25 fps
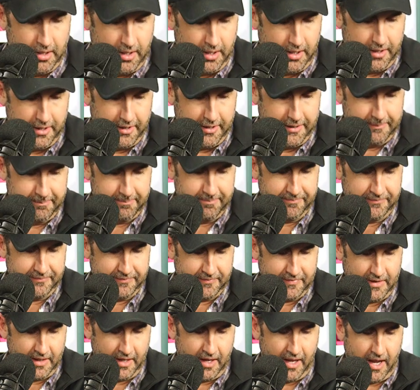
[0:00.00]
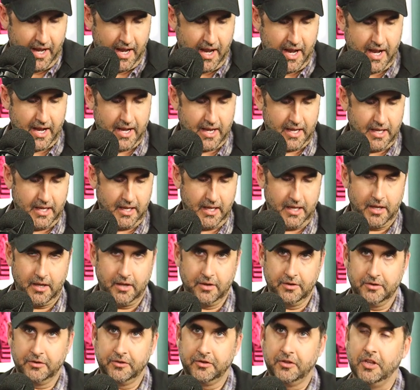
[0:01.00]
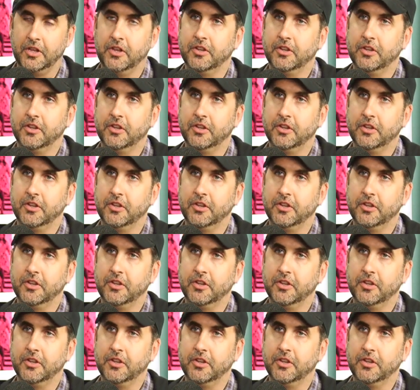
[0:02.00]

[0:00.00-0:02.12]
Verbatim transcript: Right answer.